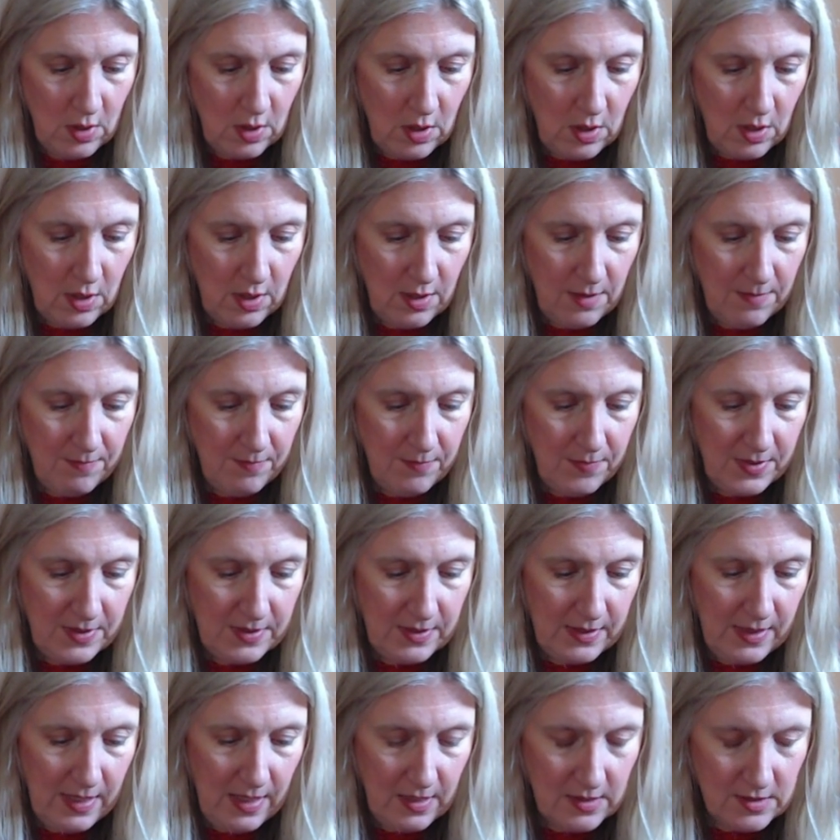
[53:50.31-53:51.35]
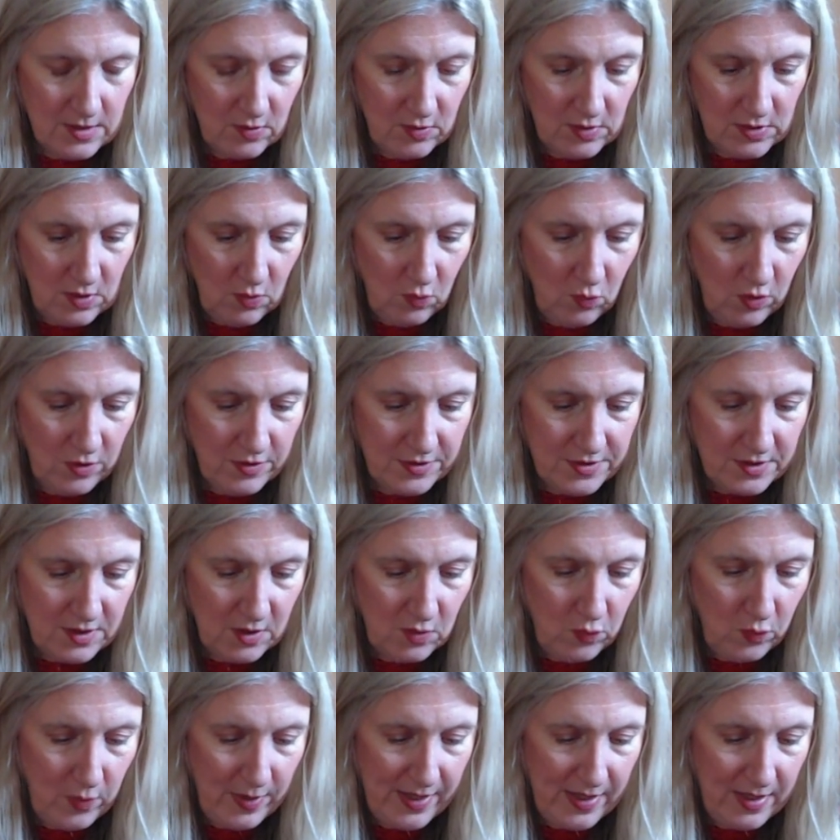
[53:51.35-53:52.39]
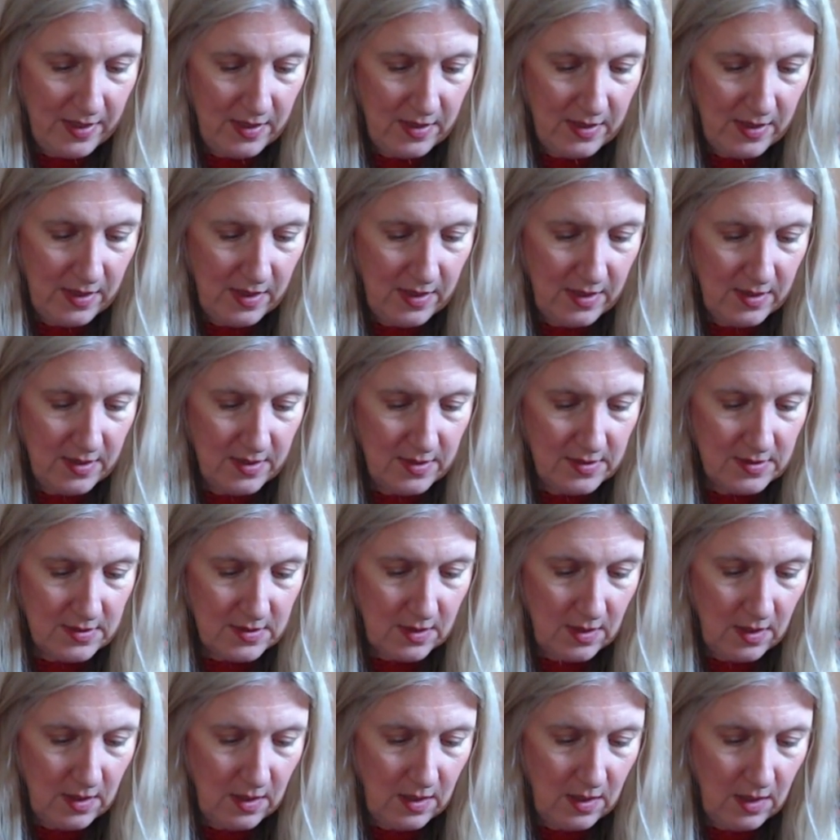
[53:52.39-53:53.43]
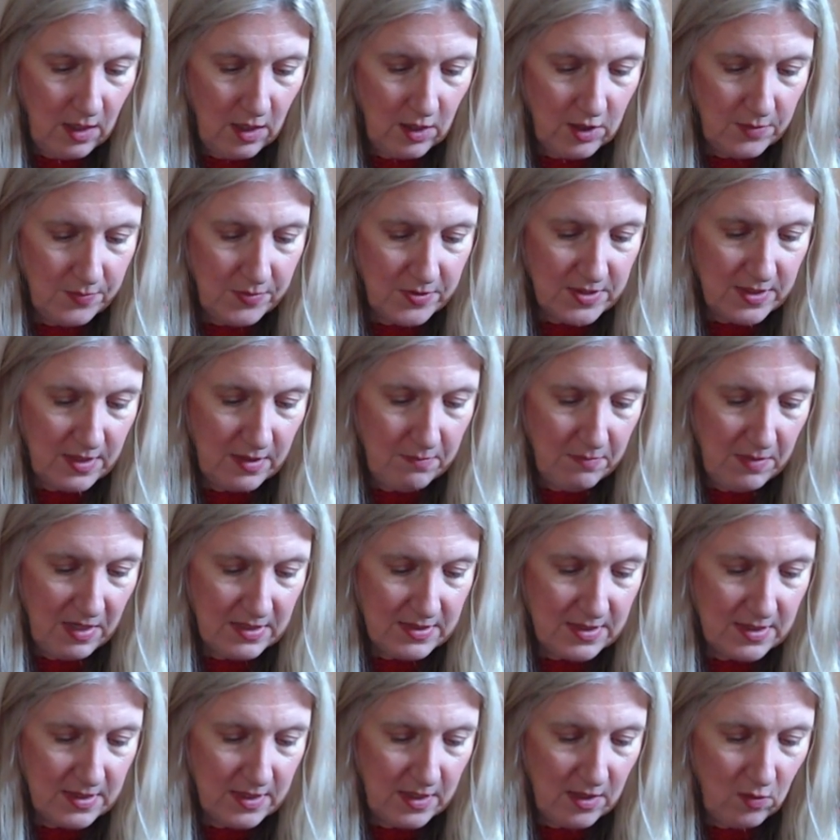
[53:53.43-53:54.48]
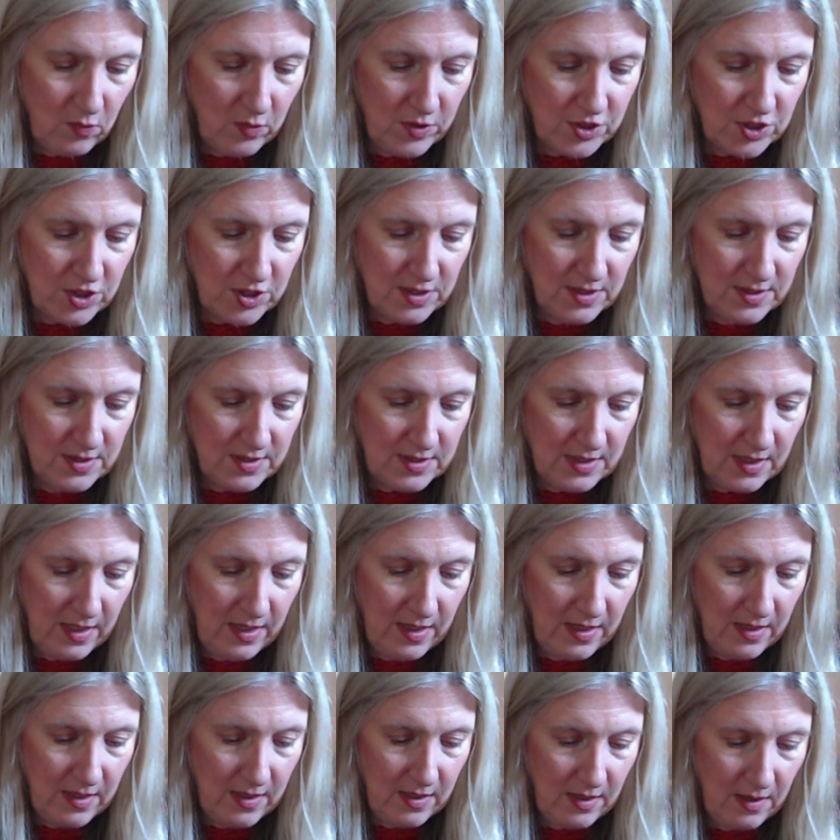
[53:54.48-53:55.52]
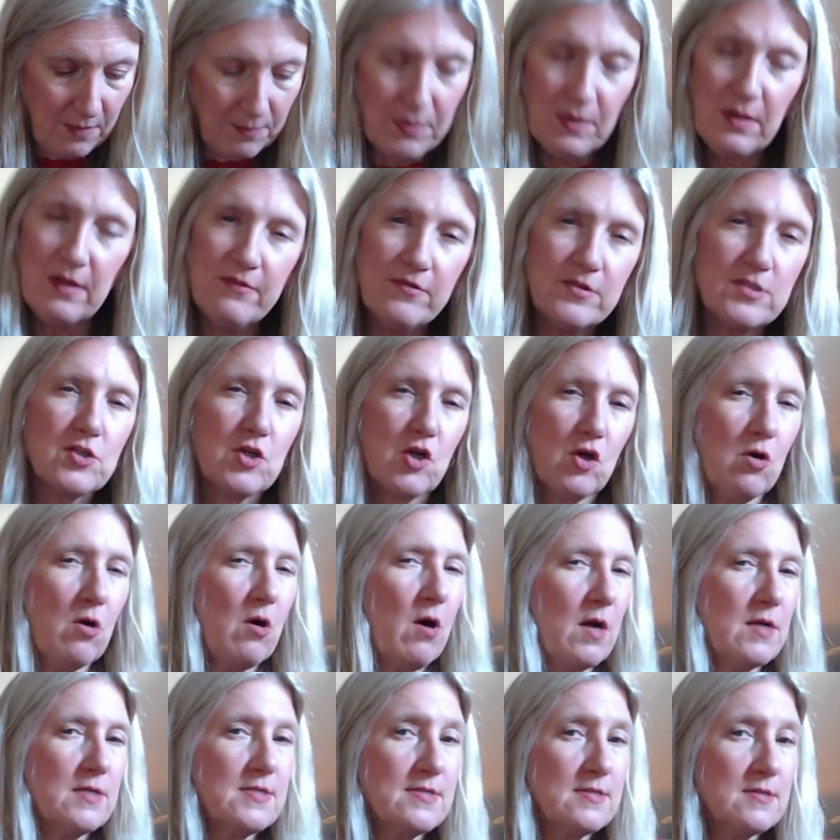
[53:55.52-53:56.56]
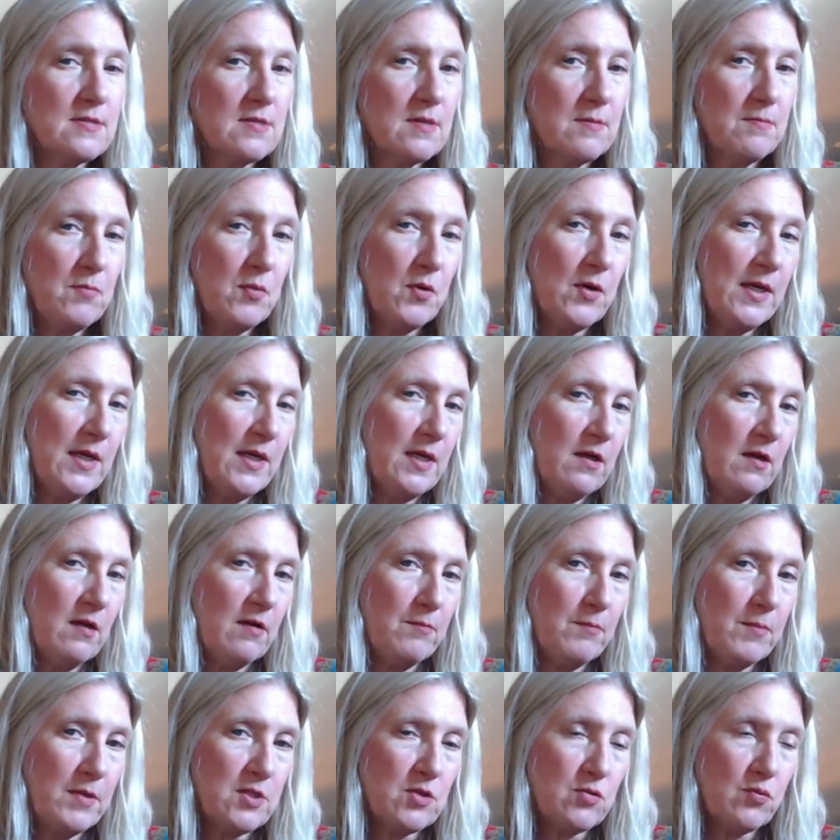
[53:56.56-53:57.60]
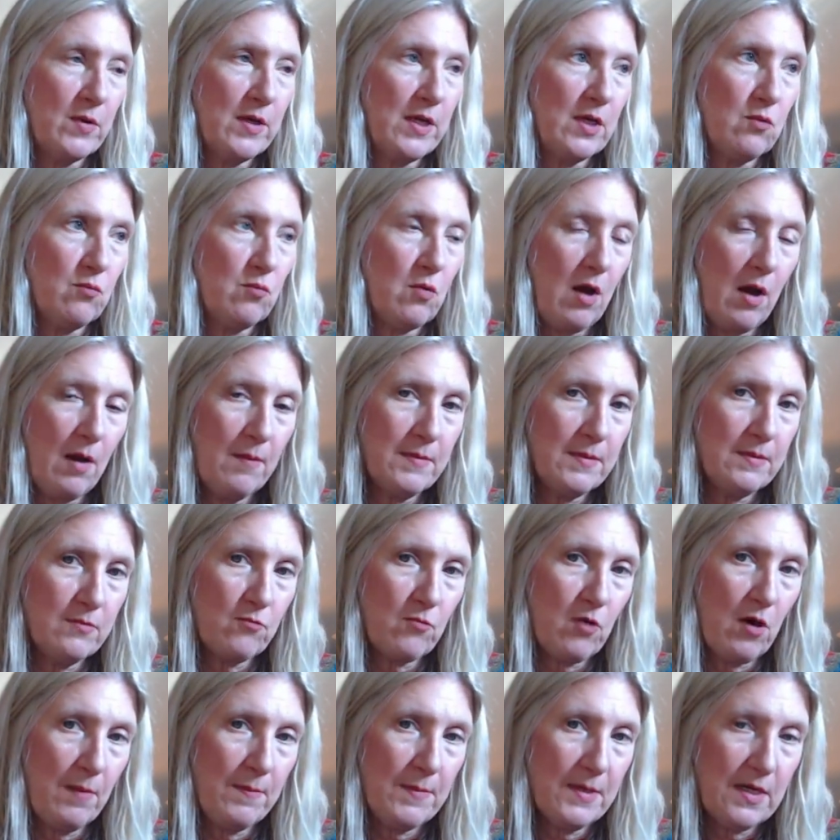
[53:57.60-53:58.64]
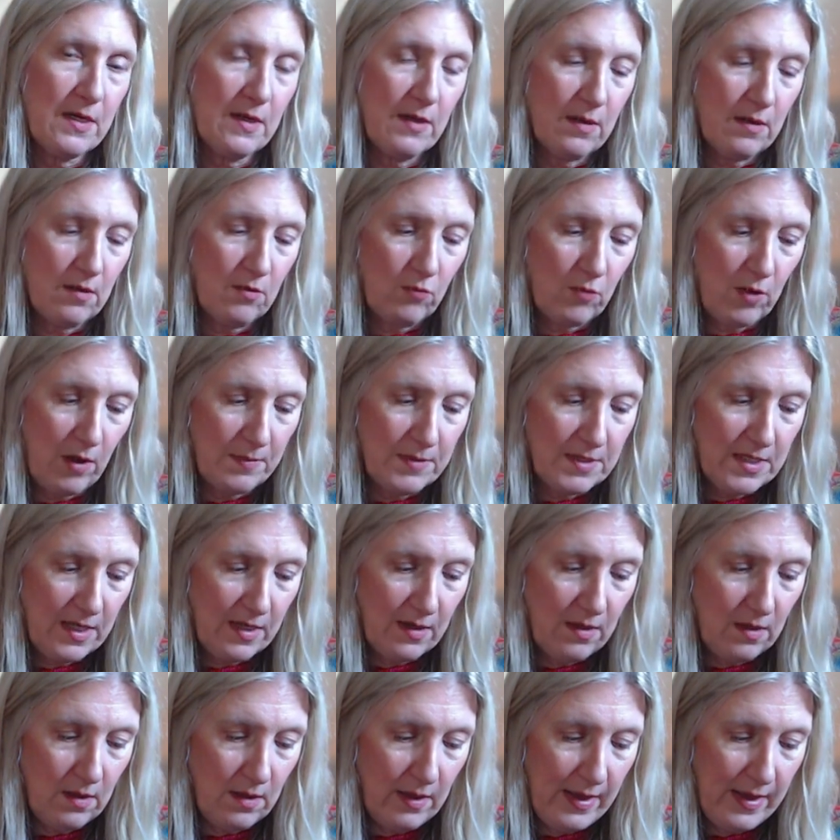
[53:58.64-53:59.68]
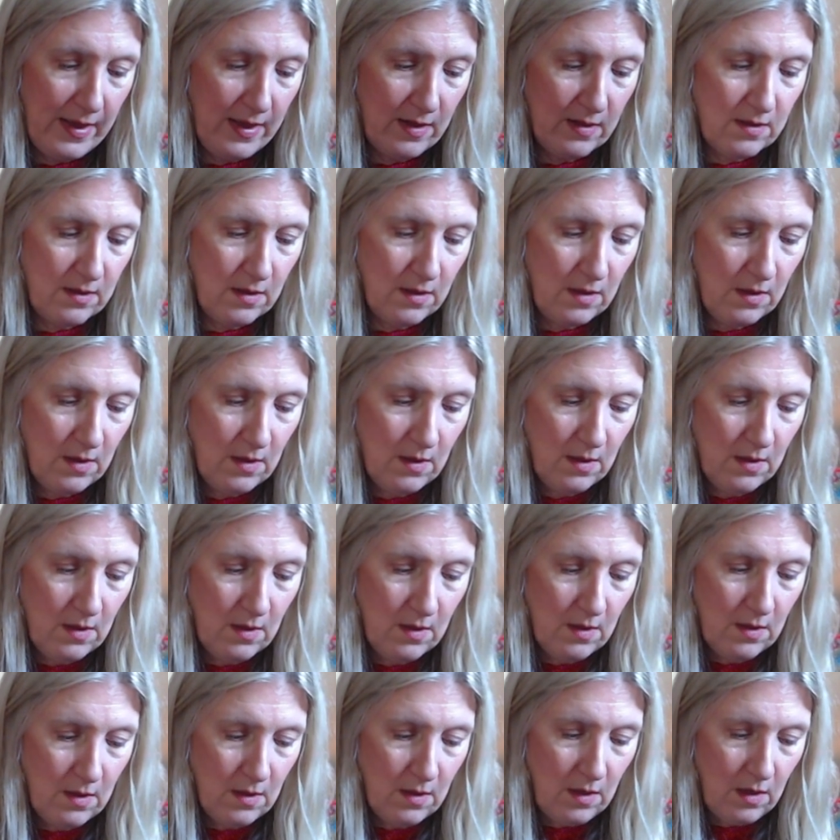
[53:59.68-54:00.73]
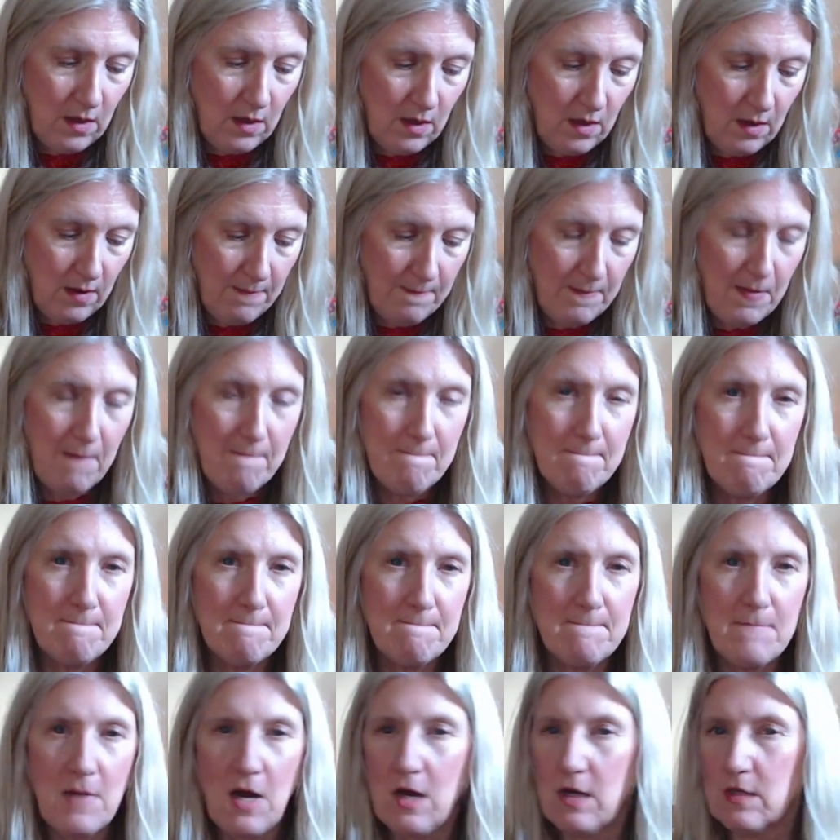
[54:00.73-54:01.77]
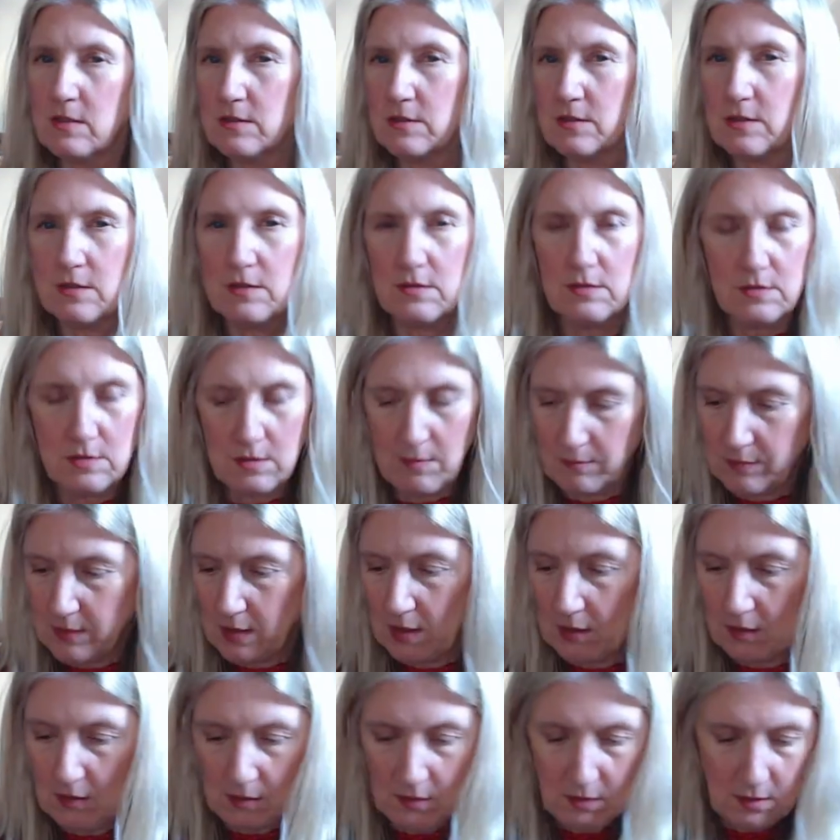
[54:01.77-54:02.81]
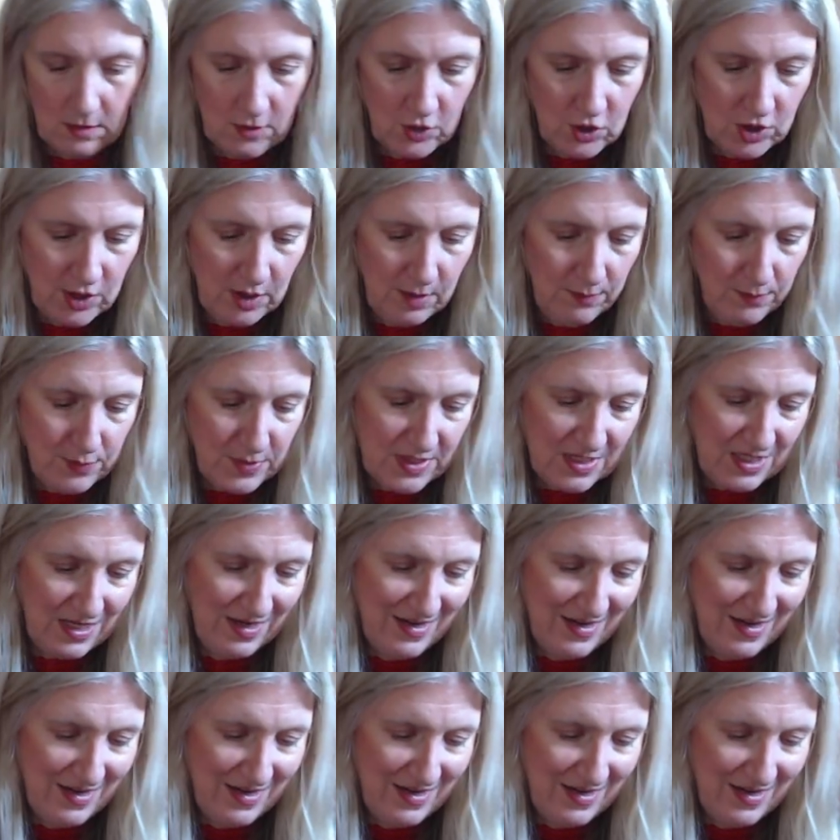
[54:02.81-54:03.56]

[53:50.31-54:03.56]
Um, but yeah, so it's a worsted weight. It is 100% uh, which is a, I believe it's a crossbreed up between Rom Romidale, Romidale and um, Mont something, sheeps.